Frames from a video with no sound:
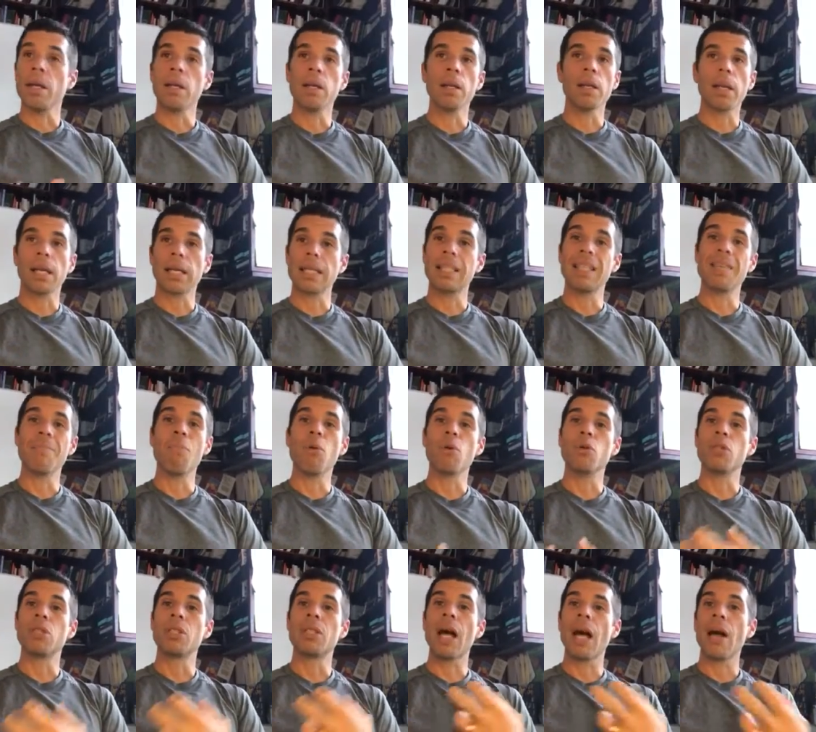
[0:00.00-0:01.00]
in like the
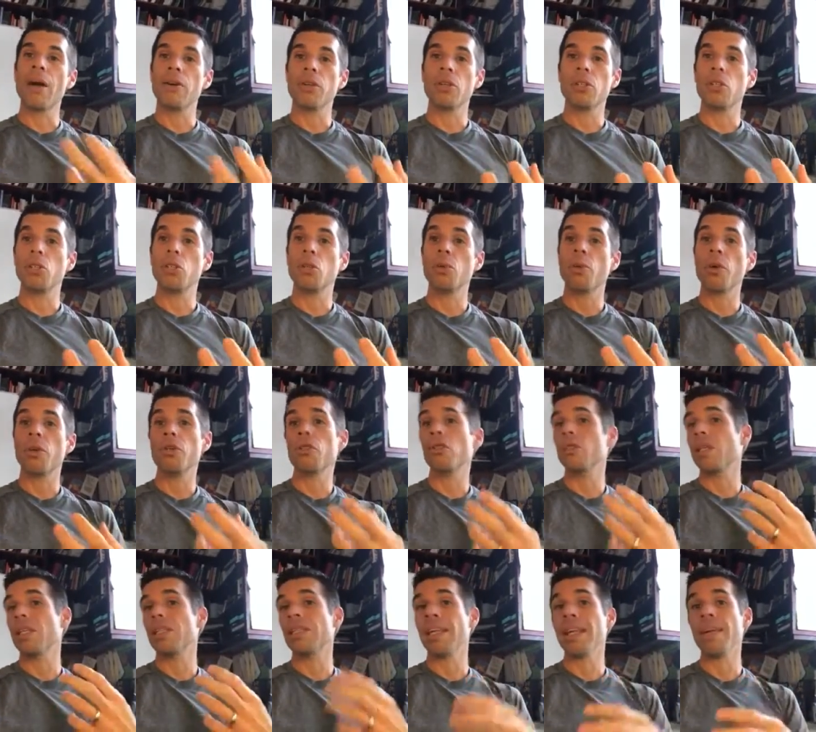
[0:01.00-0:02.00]
most dire
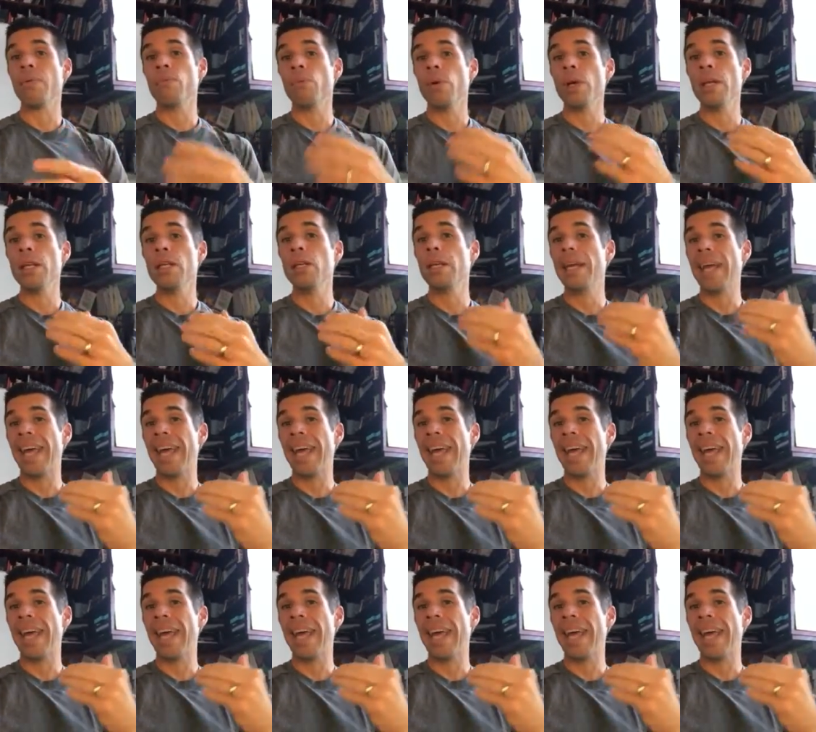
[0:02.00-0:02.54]
situations that they really